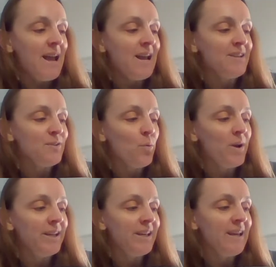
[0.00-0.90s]

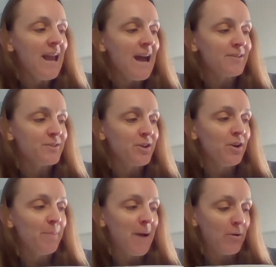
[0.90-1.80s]
And when he asked
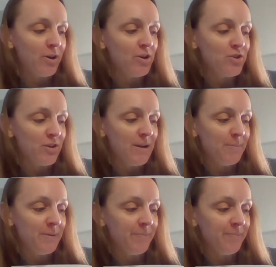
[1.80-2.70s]
her about her
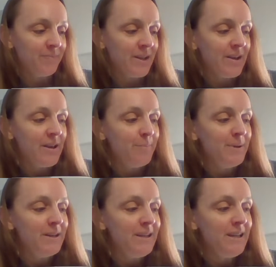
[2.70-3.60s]
trip
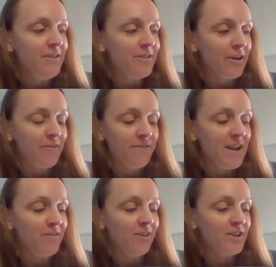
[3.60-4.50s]
beneath their
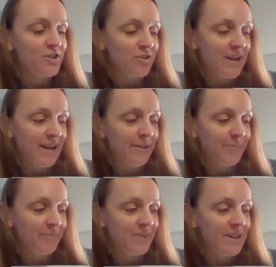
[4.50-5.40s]
favorite tree,
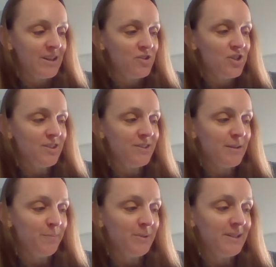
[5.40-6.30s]
she
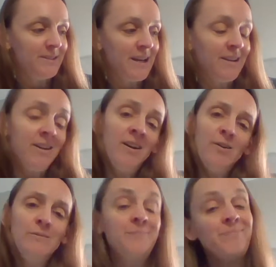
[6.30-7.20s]
simply said,
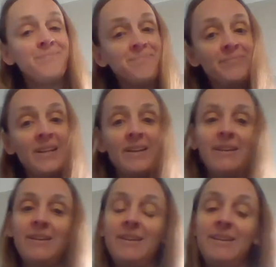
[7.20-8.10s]
"Oh,
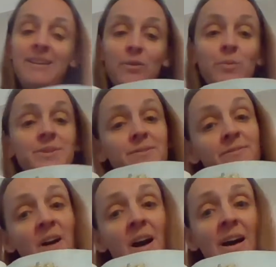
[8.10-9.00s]
it was
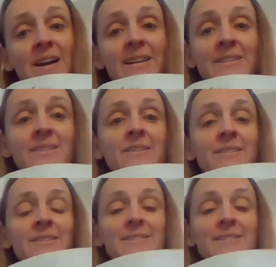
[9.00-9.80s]
fun,